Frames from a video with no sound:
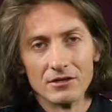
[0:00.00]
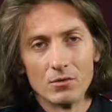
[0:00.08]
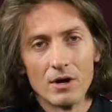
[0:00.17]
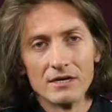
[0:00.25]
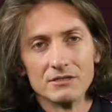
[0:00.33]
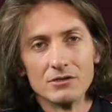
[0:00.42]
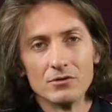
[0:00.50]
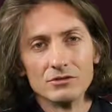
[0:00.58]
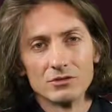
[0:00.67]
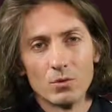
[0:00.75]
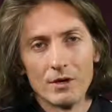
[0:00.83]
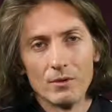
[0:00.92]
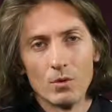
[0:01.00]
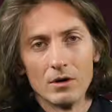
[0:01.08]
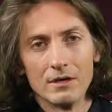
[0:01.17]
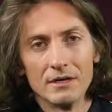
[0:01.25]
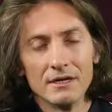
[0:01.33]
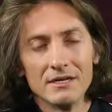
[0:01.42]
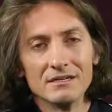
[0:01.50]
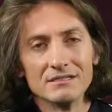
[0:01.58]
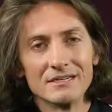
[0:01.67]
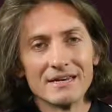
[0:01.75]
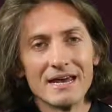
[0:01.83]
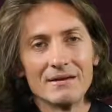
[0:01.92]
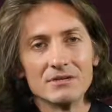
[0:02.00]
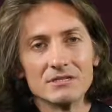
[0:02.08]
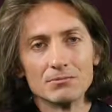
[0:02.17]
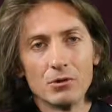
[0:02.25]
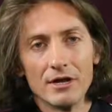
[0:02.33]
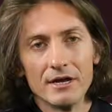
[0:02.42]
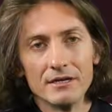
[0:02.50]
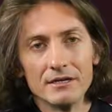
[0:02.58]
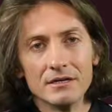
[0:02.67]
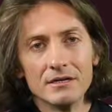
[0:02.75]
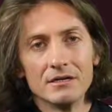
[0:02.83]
otherwise known as 21, is a game that's played